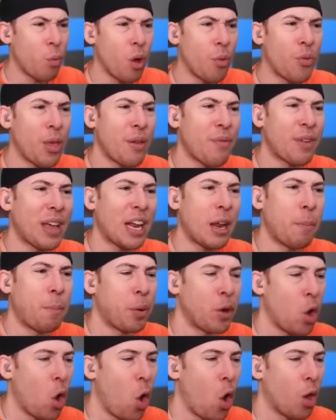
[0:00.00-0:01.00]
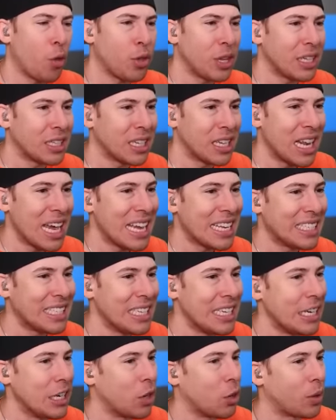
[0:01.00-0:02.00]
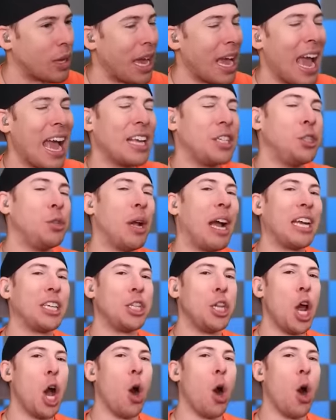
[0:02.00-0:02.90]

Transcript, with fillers: Well, they've got to put all these lights in here, okay? As you guys